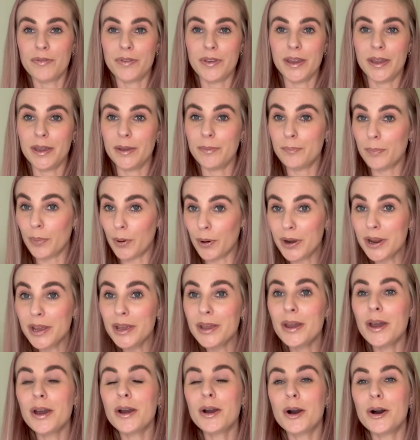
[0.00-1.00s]
the
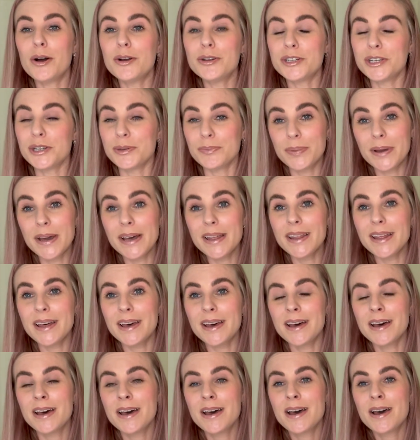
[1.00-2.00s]
body coaching
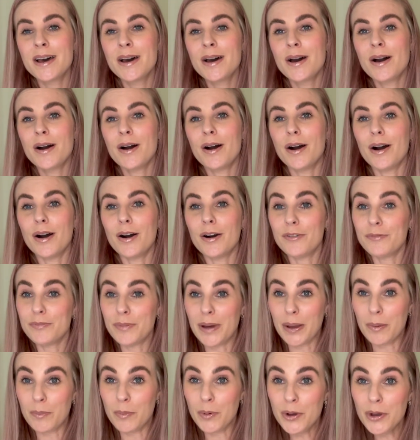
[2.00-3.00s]
pillar of
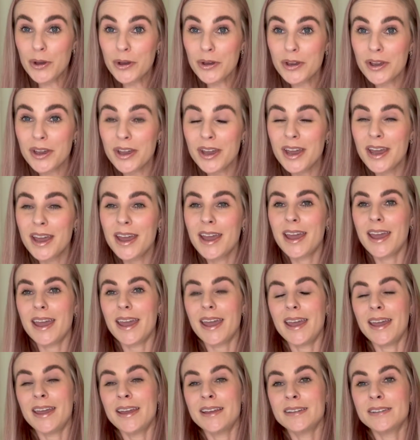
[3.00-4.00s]
my work,
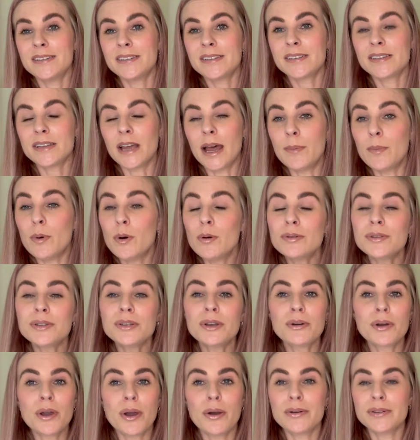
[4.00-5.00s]
and I'm
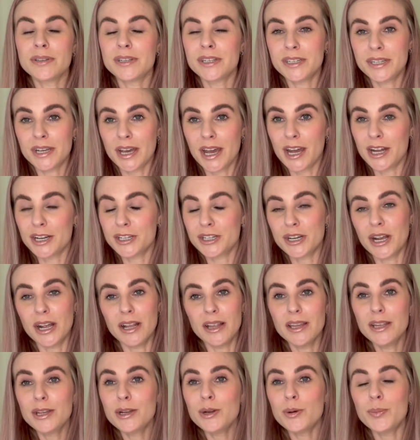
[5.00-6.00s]
also going to touch a
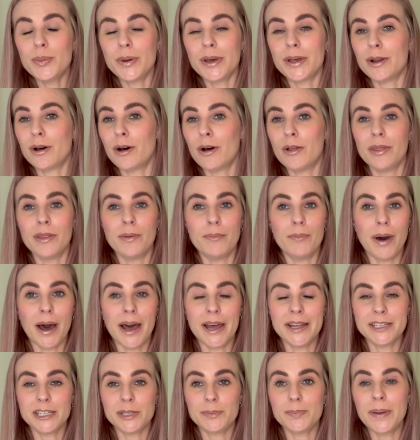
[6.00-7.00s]
little bit on the
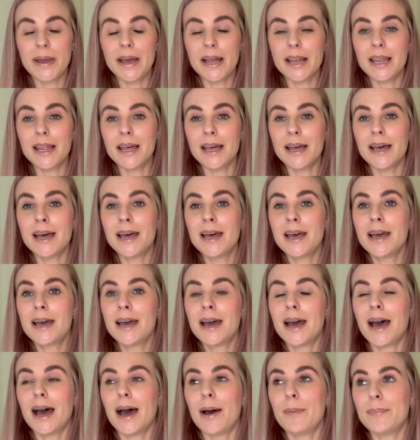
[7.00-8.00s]
mind pillar,
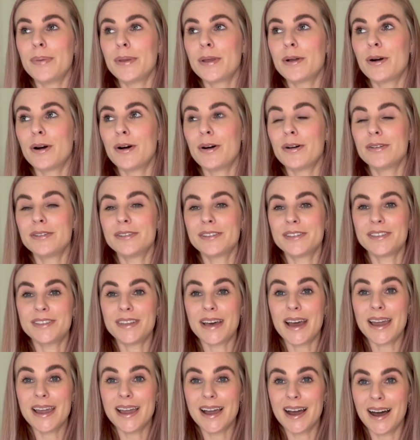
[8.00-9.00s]
because
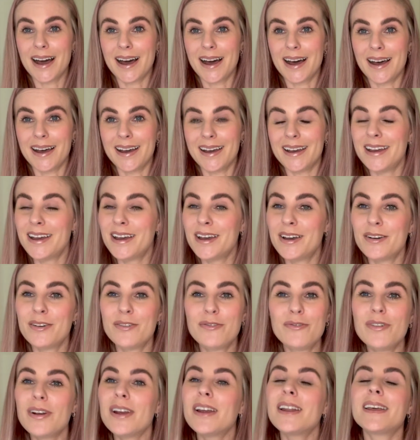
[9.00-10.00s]
they are
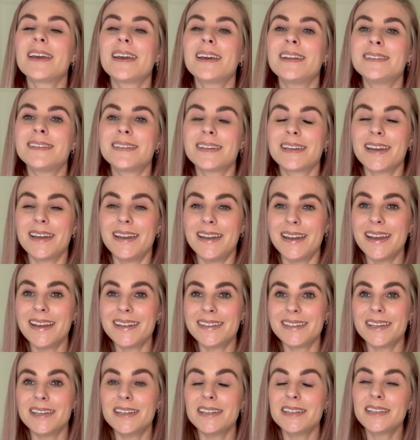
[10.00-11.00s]
really
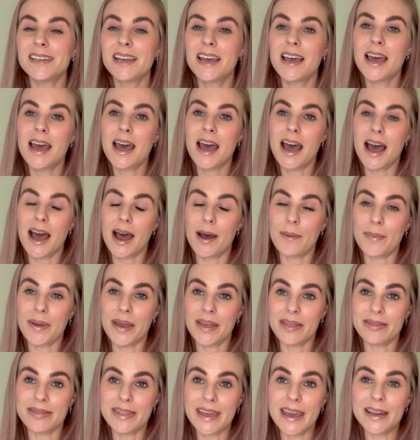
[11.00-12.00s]
interconnected.
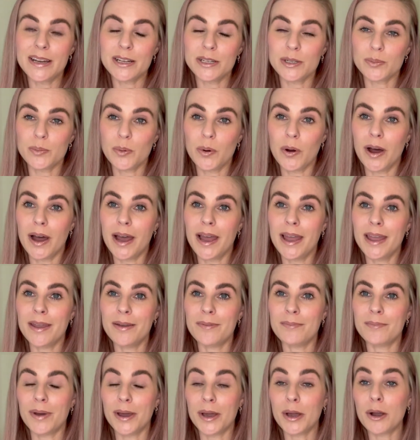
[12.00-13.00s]
And that is why
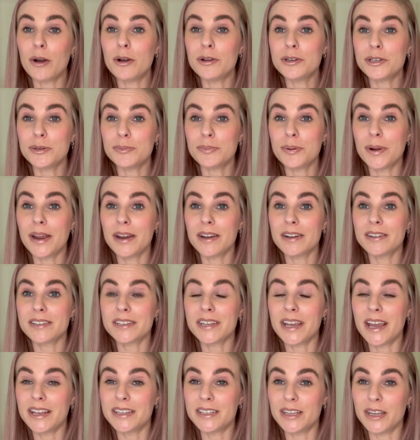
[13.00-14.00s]
my coaching practice
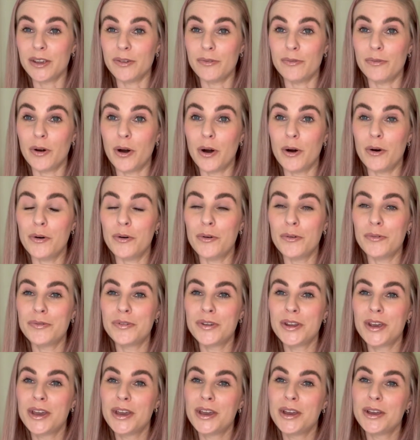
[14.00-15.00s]
has evolved
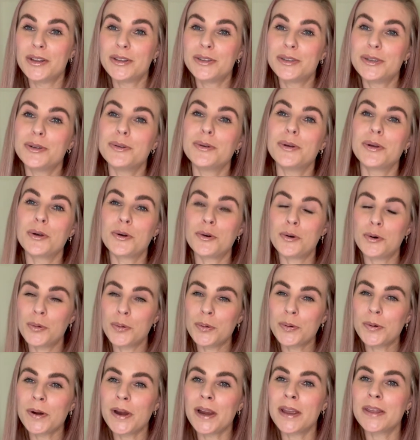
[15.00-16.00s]
to
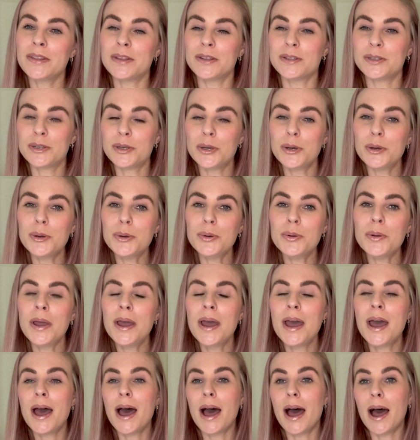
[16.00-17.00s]
incorporate the two,
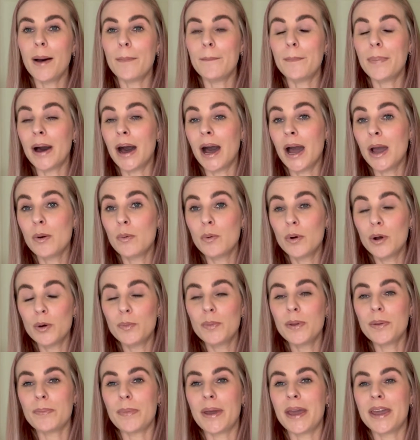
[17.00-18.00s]
but I will
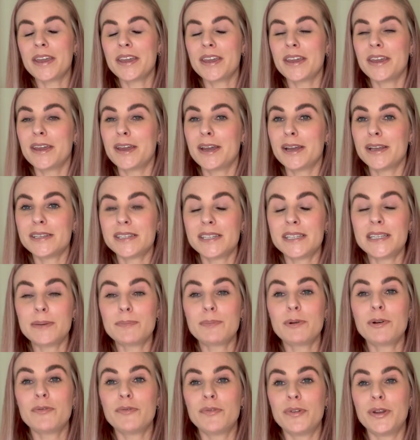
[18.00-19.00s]
be making a
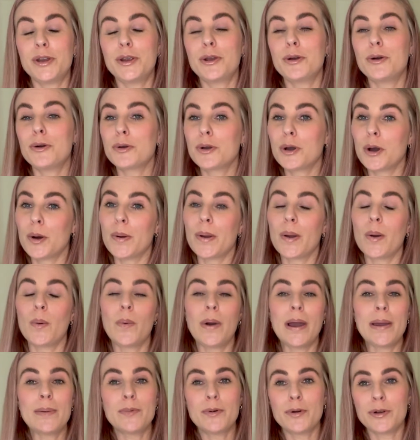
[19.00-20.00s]
separate video going
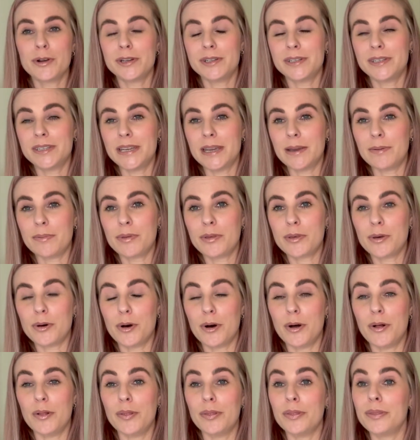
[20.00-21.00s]
way more in depth
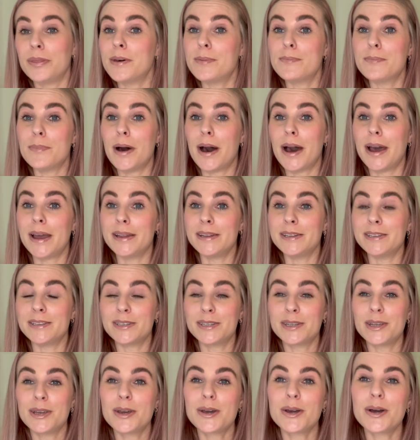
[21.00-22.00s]
on the
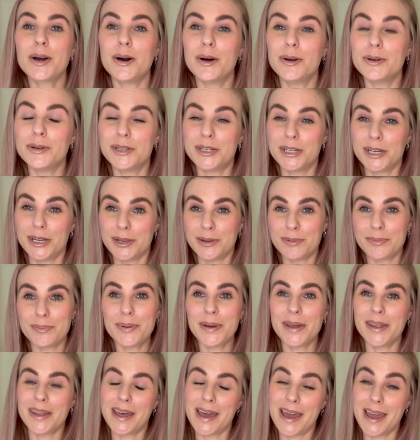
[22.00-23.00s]
mind coaching
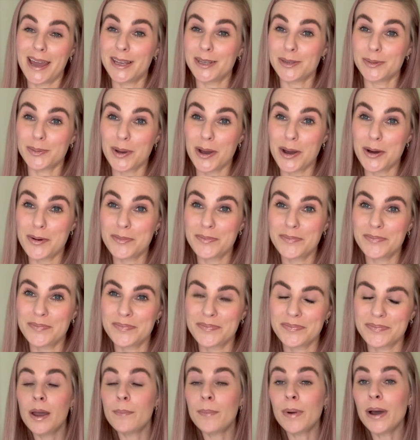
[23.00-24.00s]
pillar as well.
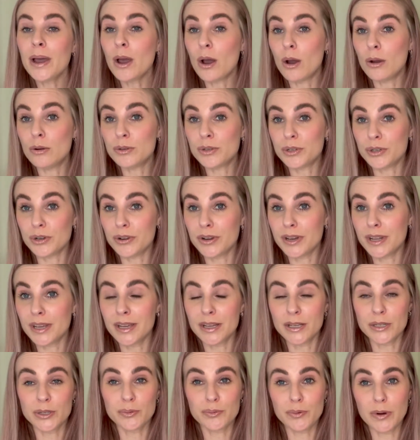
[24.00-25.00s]
My own journey
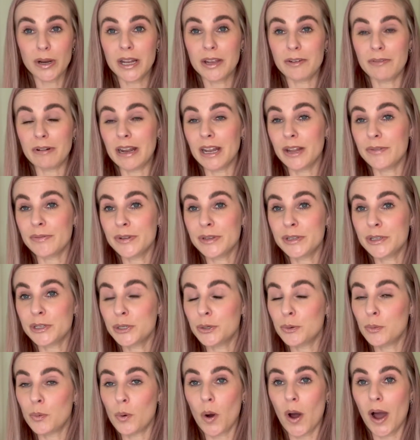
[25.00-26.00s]
is really relevant
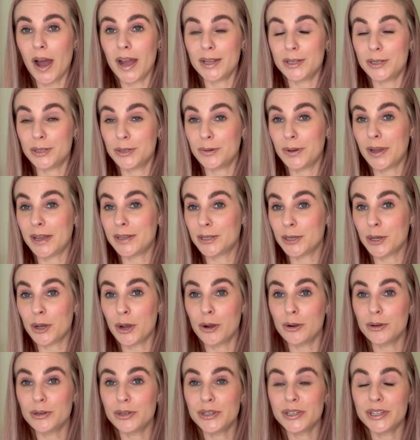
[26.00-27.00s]
to what I do as a
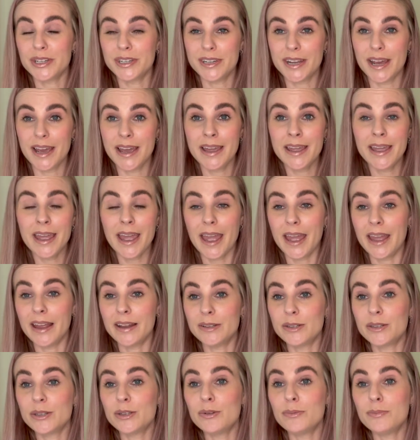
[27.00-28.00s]
coach today,
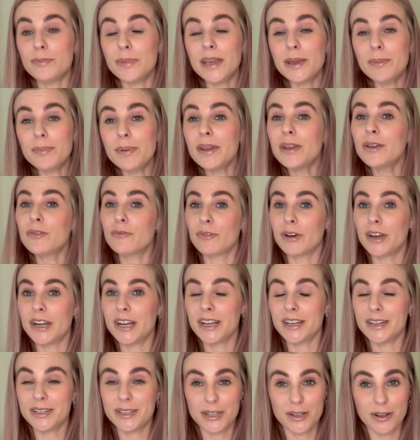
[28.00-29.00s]
and to me being
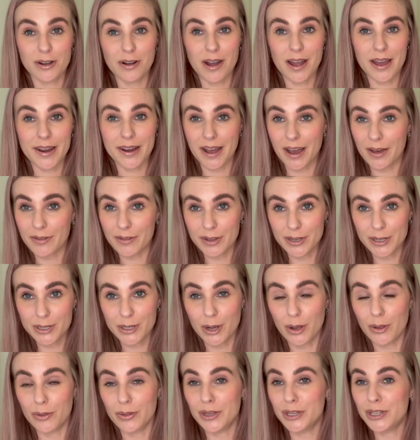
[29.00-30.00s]
ready to guide others
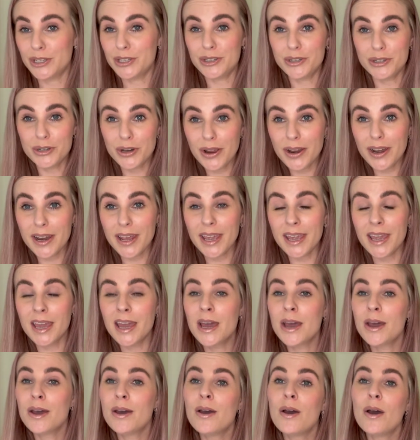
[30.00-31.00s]
on this journey,
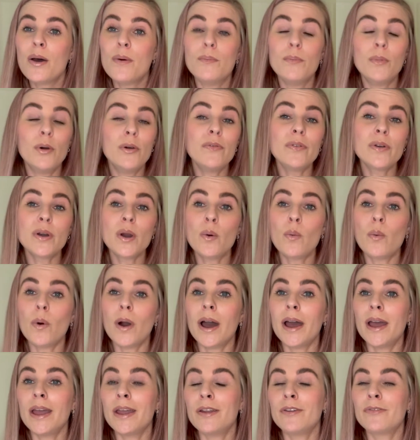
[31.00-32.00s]
moving
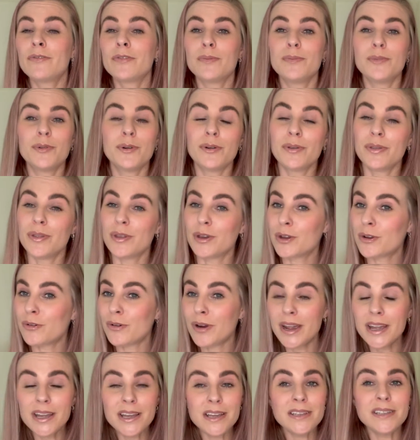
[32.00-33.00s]
away from doing the
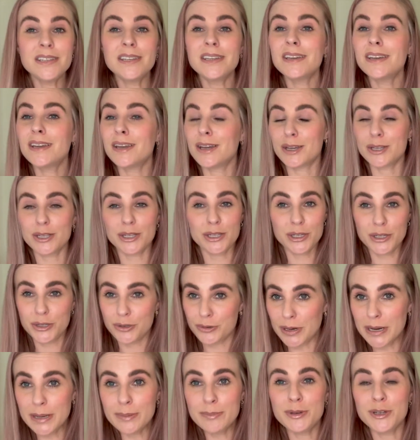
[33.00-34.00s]
crazy
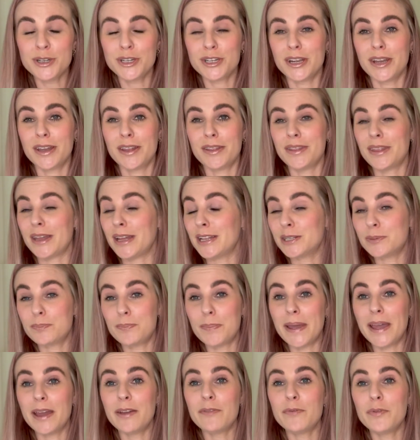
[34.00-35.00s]
extreme shit that's
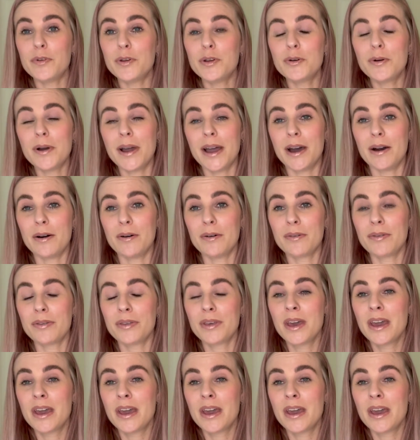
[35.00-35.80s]
bad for your health